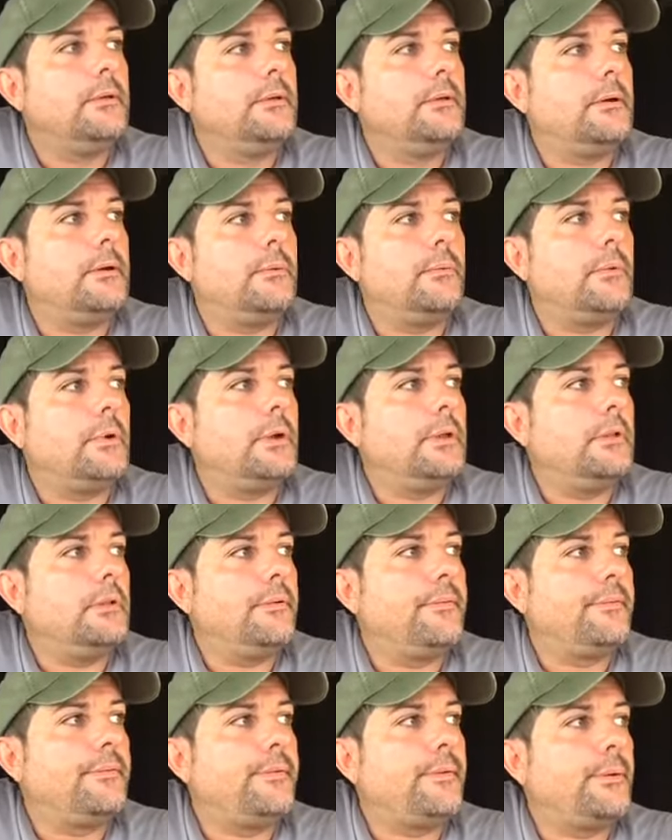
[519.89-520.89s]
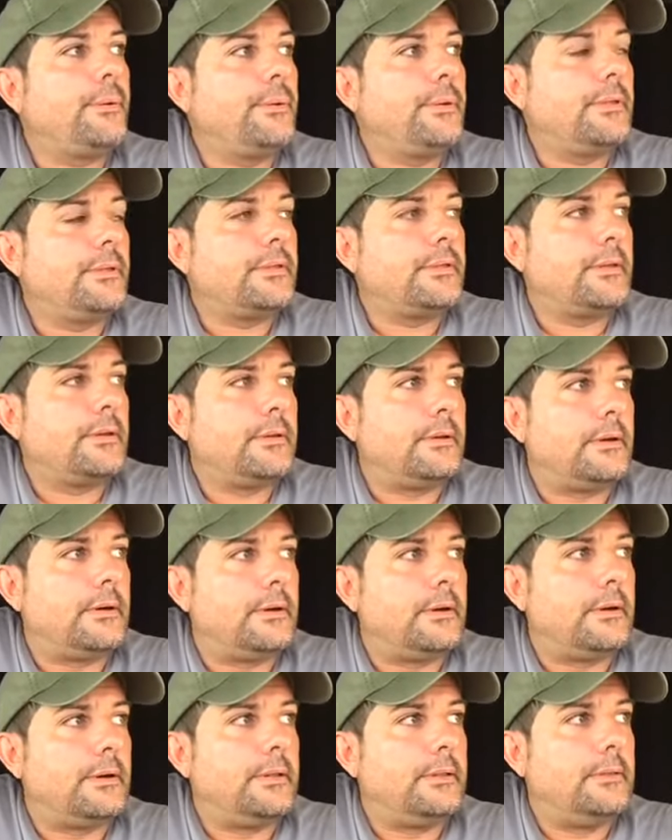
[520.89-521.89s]
I want you to focus
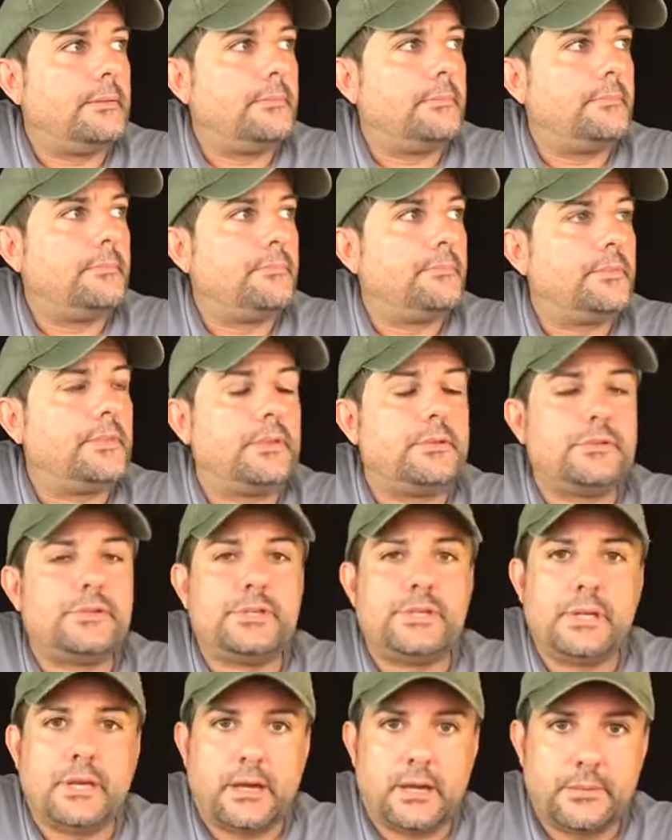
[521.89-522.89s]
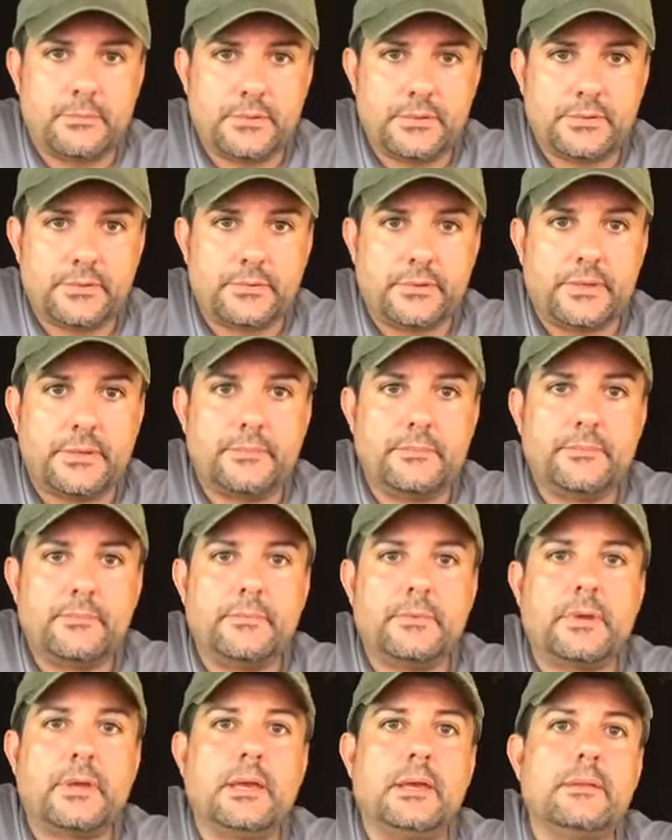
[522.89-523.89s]
on the geometry.
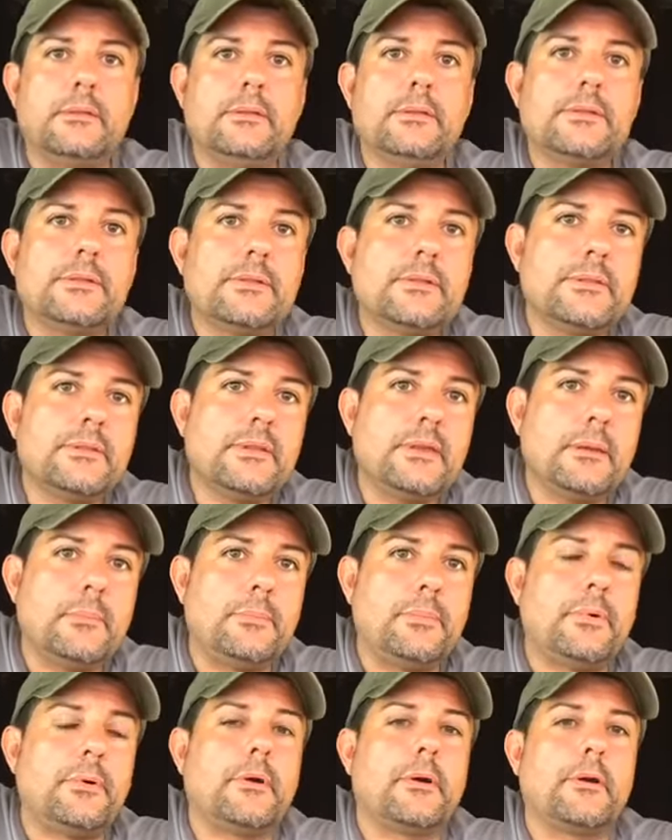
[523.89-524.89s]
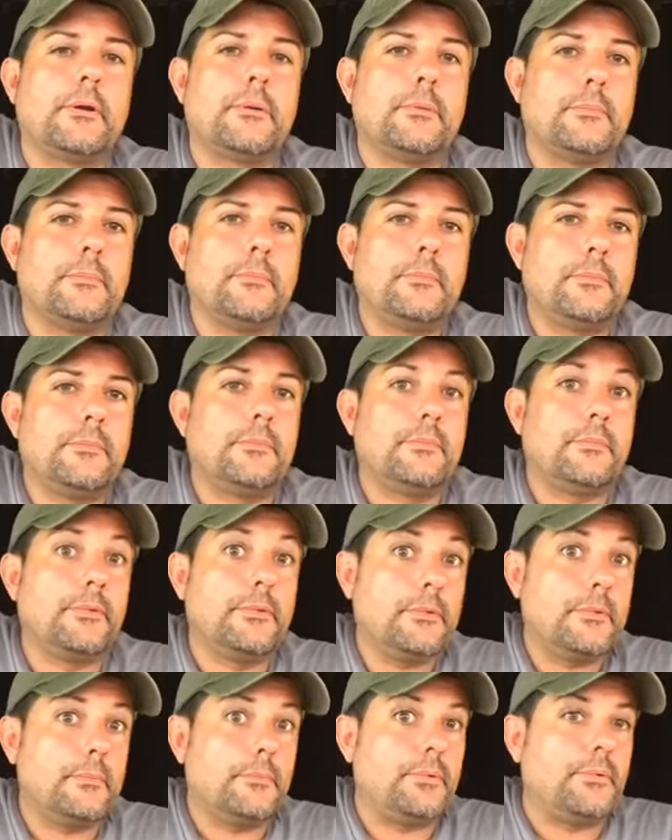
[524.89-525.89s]
Okay, this is the important,
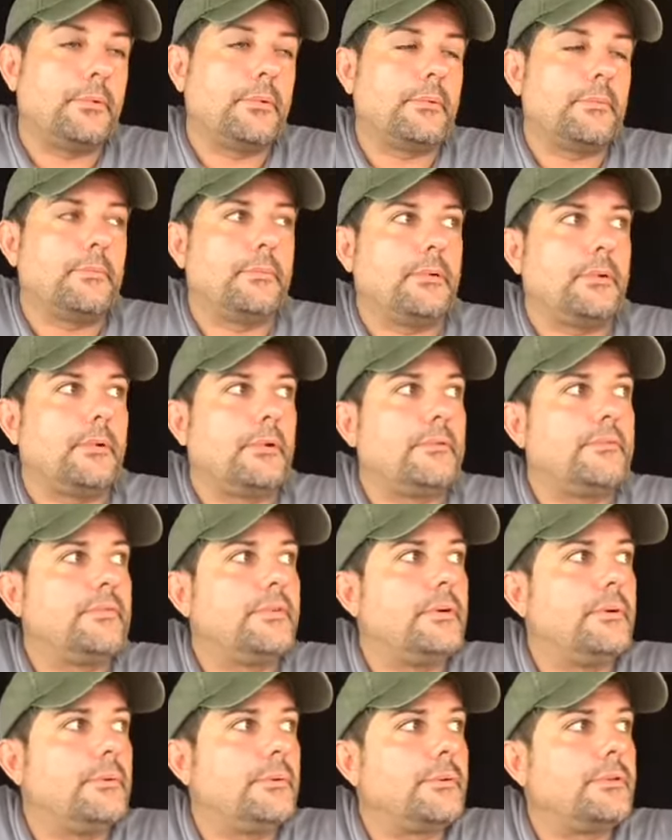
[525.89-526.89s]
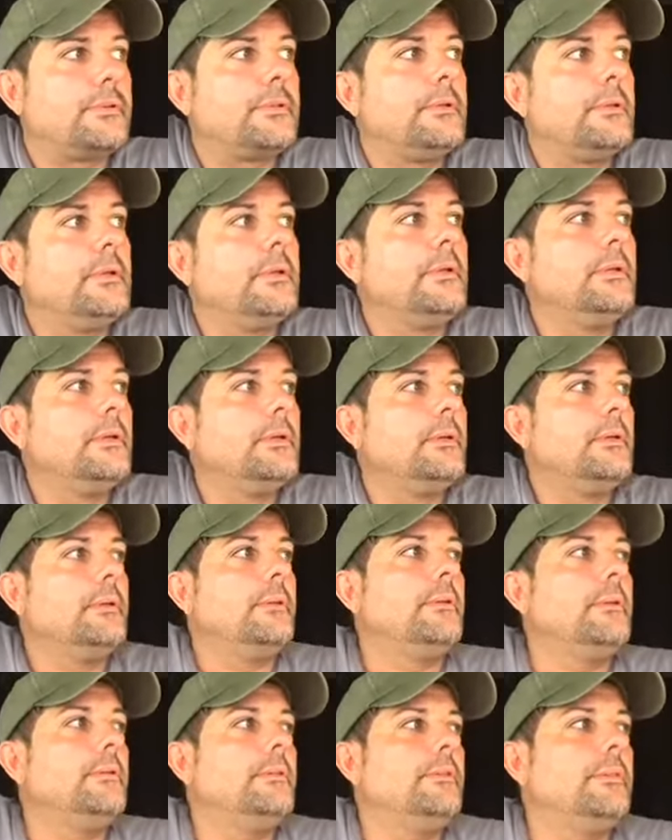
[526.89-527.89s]
really important part, folks.
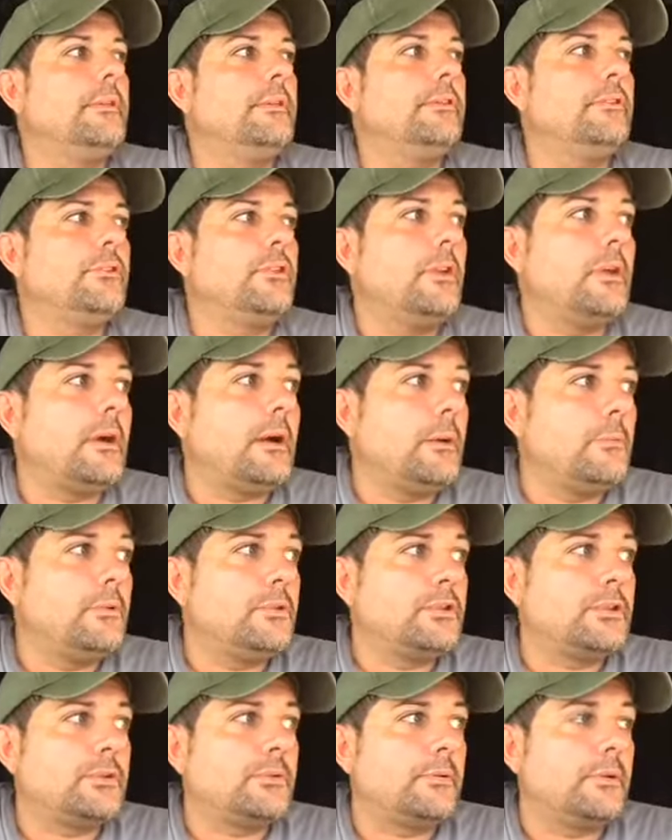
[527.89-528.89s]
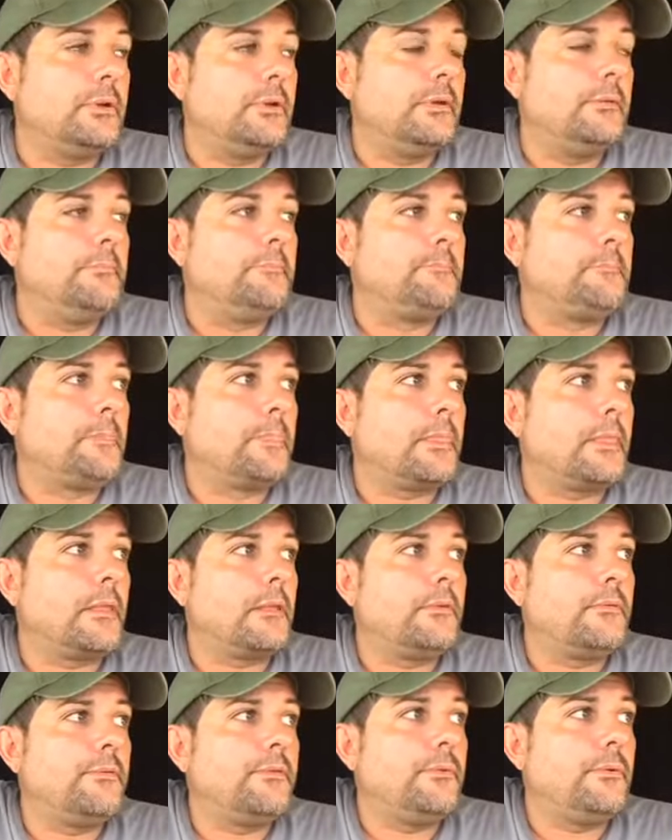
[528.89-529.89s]
The geometry
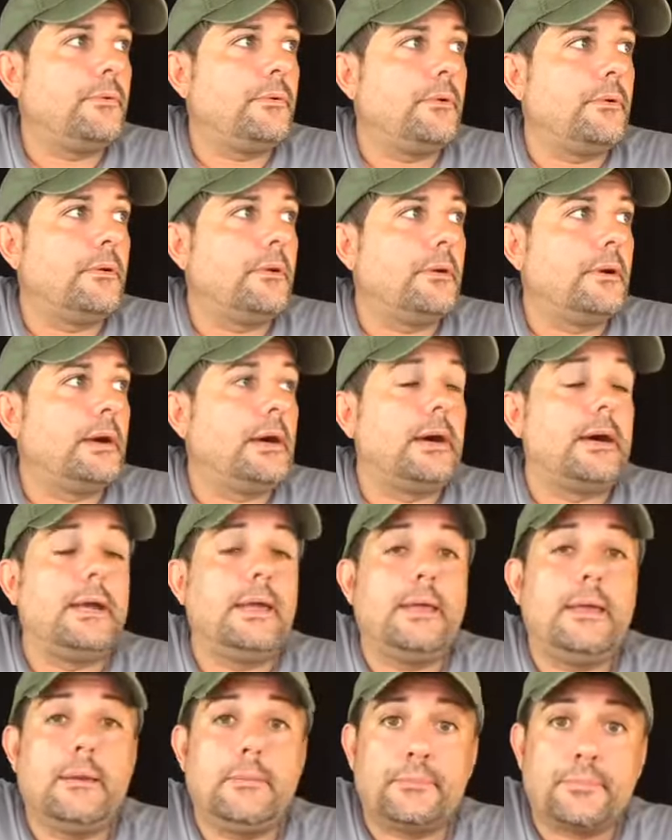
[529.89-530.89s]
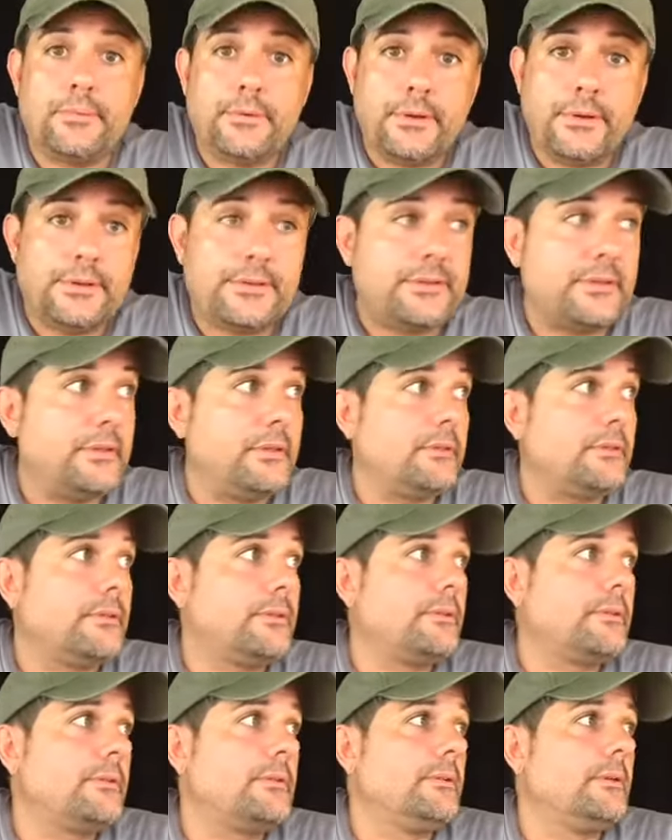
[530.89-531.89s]
for I am
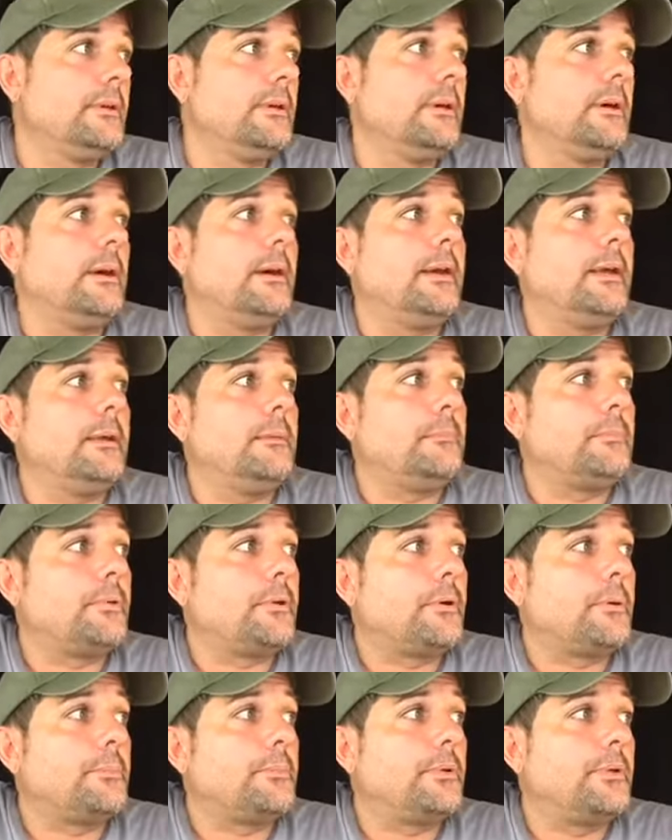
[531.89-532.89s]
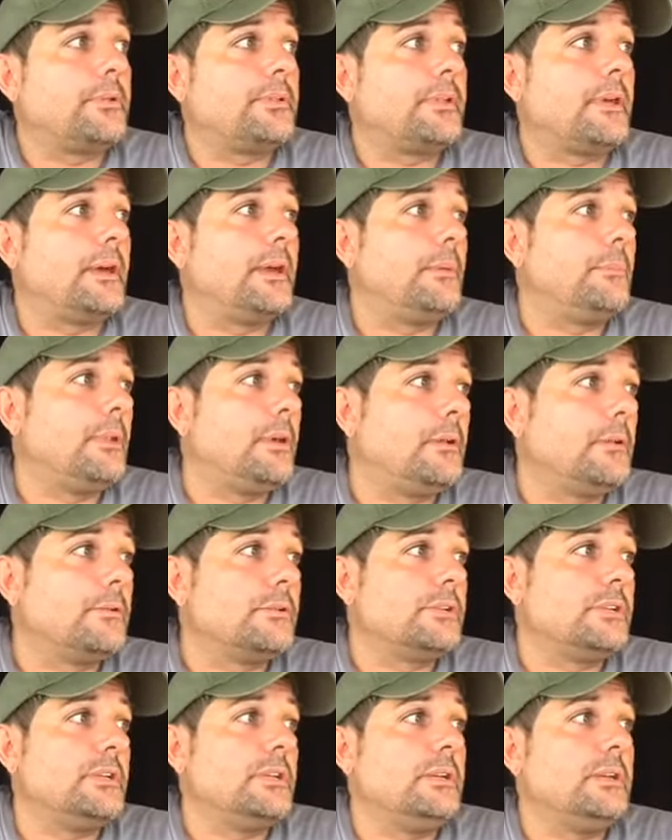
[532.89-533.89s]
presence, I am purpose, I am
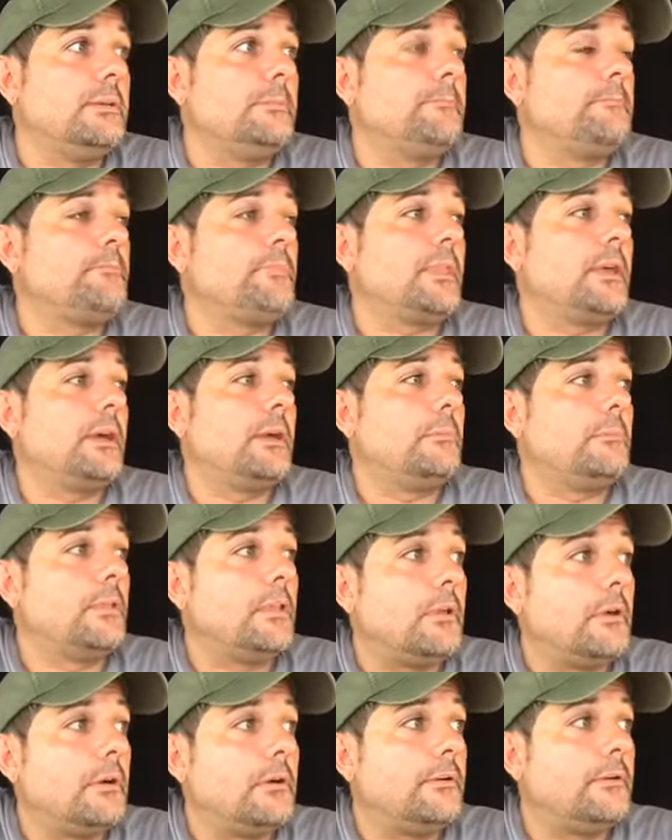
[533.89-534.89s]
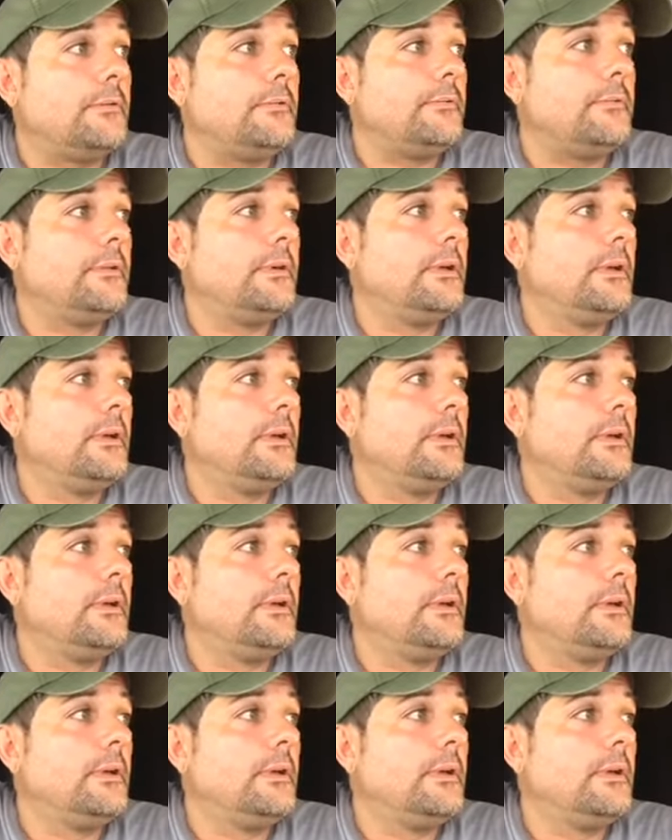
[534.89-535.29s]
energy, I am love,